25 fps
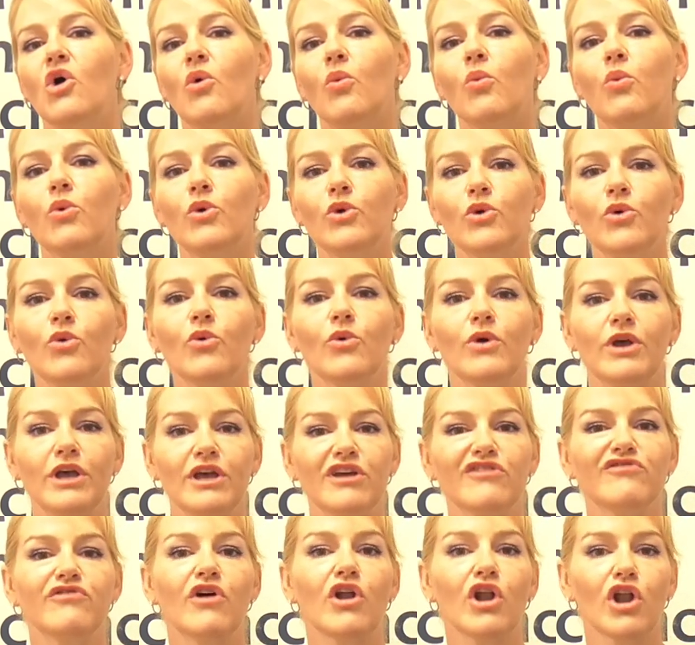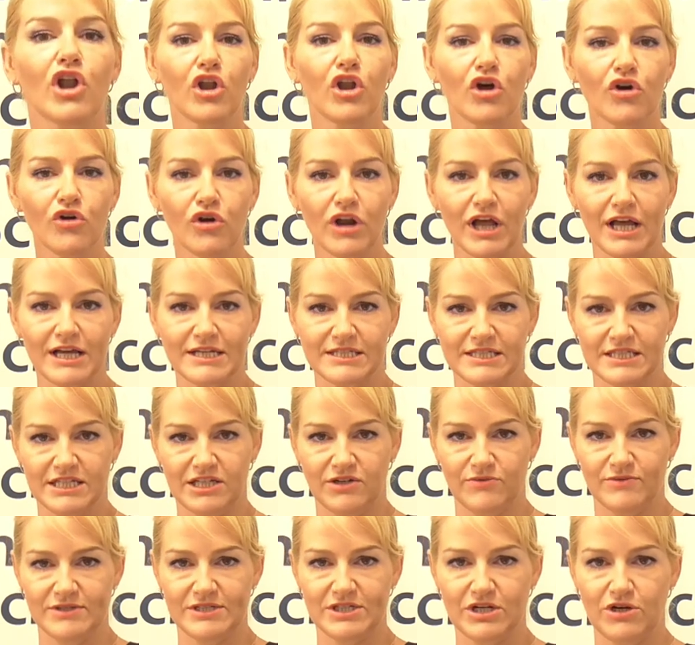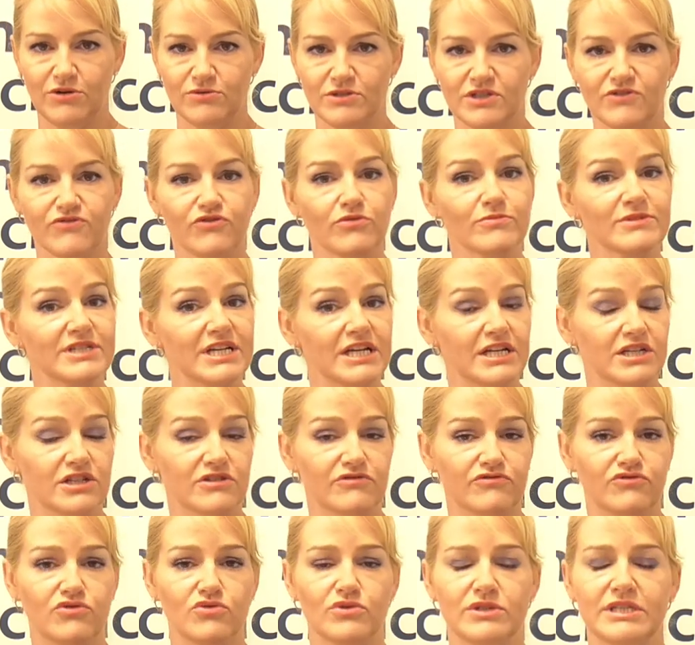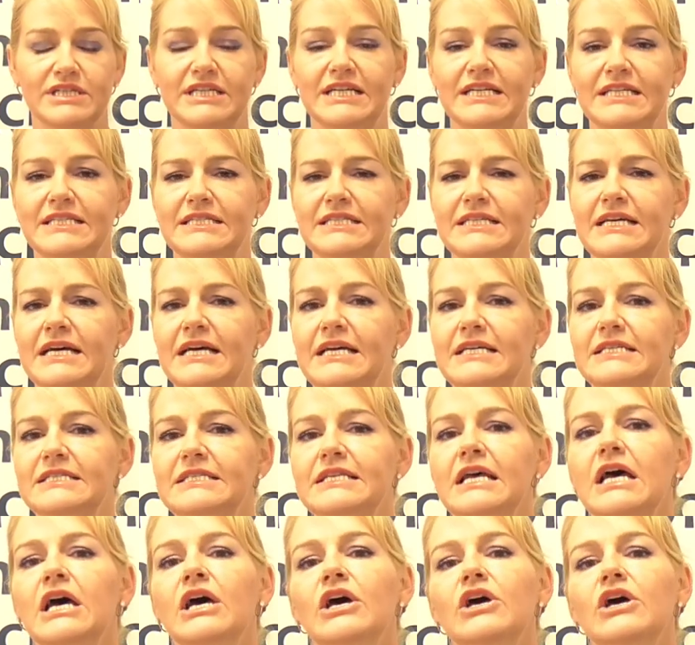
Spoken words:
will give long-lasting results from 10 to 14 days.